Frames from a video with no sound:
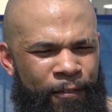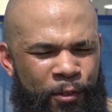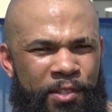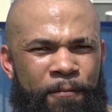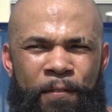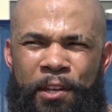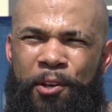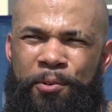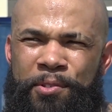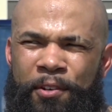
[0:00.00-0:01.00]
if you've seen
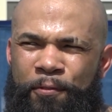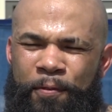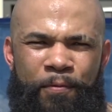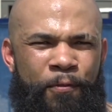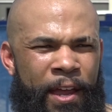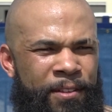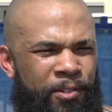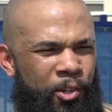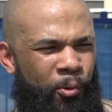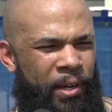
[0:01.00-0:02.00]
videos of fans
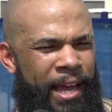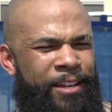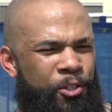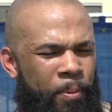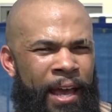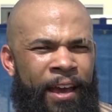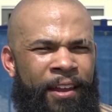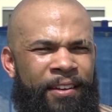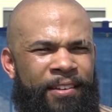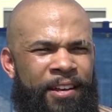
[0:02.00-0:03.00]
in Korea and Japan,